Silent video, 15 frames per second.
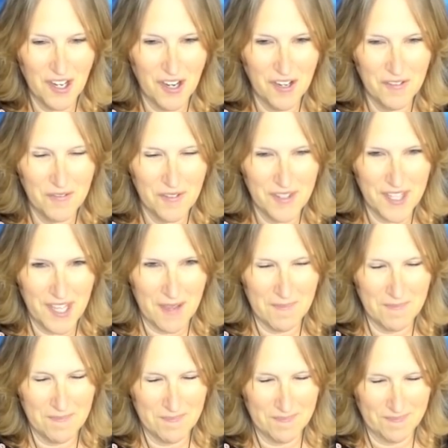
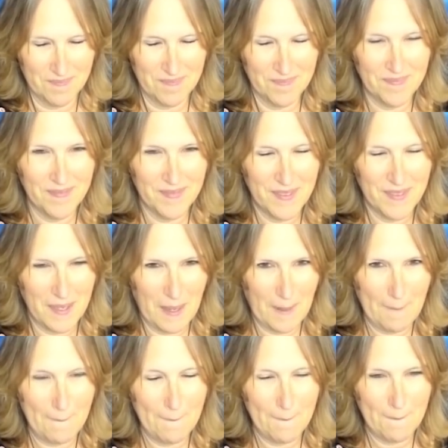
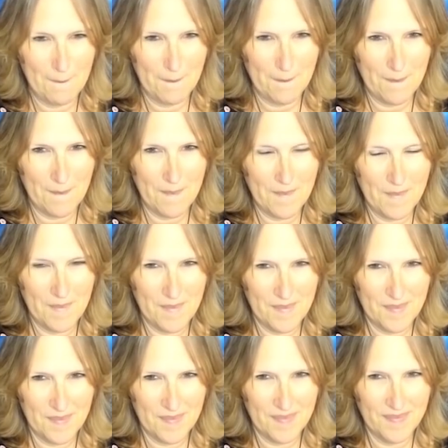
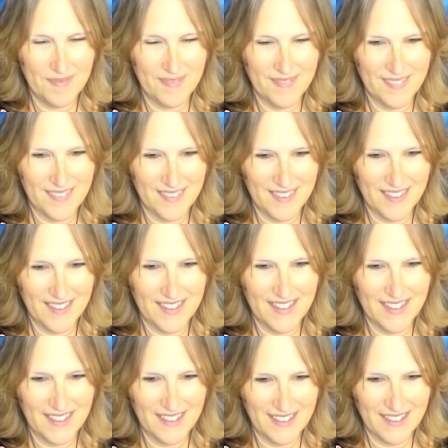
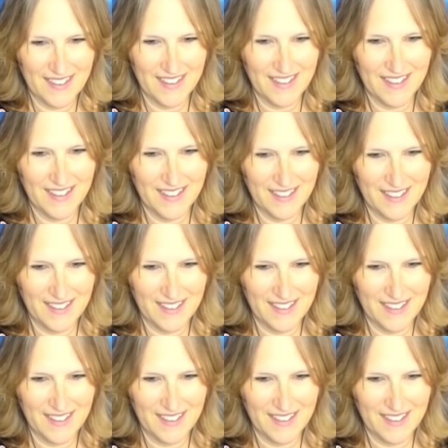The person shown says nothing.